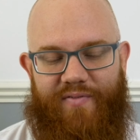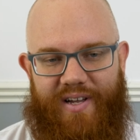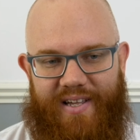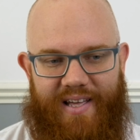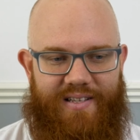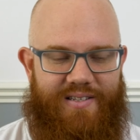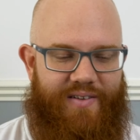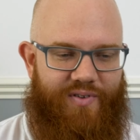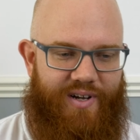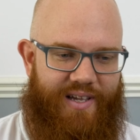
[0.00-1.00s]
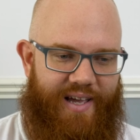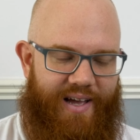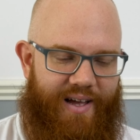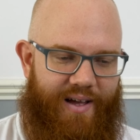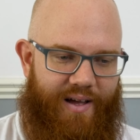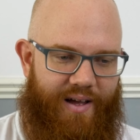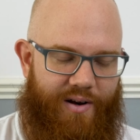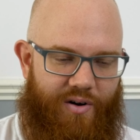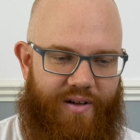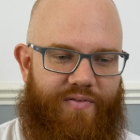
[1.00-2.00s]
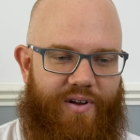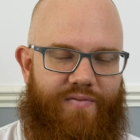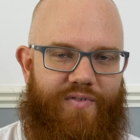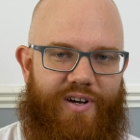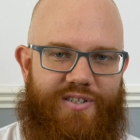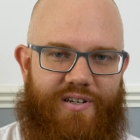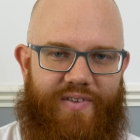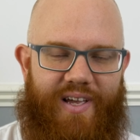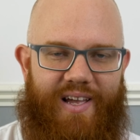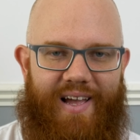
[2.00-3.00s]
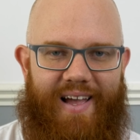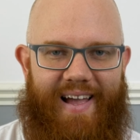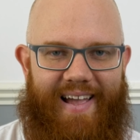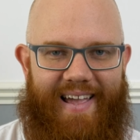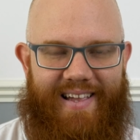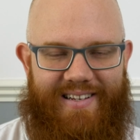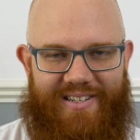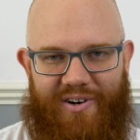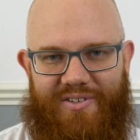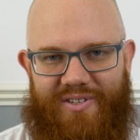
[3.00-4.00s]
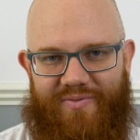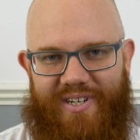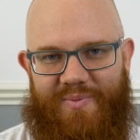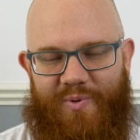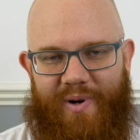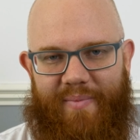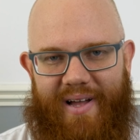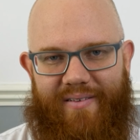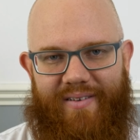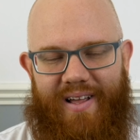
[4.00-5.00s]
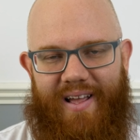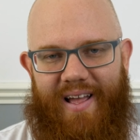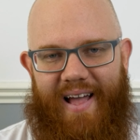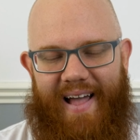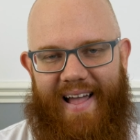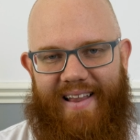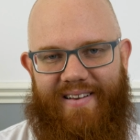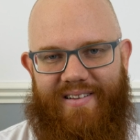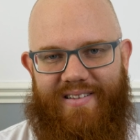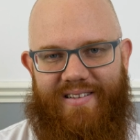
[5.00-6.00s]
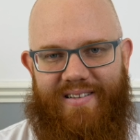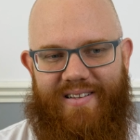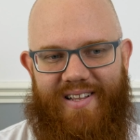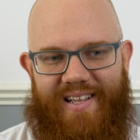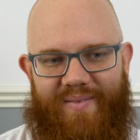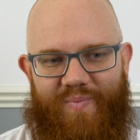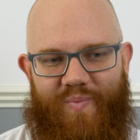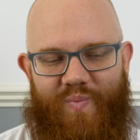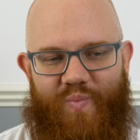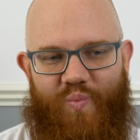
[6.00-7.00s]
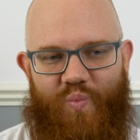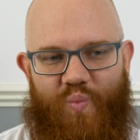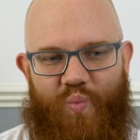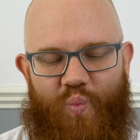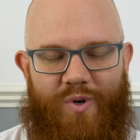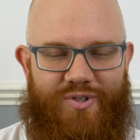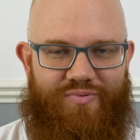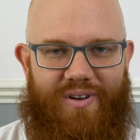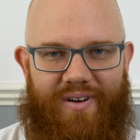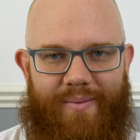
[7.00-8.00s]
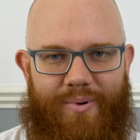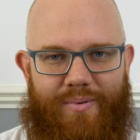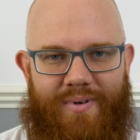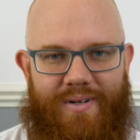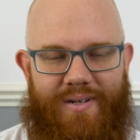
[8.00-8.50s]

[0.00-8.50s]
If I could get an iPhone version of it, it cost a reasonable amount and was reliable,